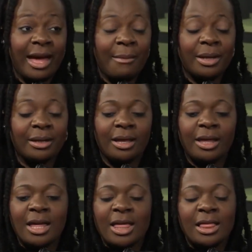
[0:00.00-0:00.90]
I mean,
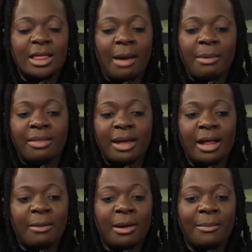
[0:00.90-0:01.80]
I mean that
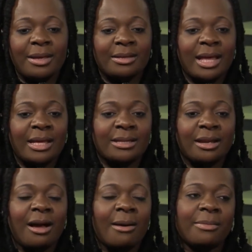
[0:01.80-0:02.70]
album has, has
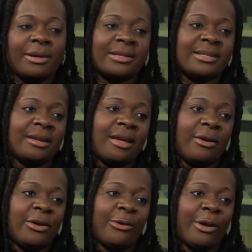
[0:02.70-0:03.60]
encompassed, uh,
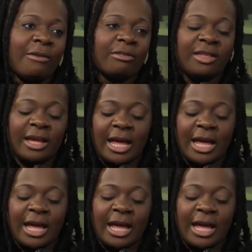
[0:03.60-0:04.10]
you know, everything.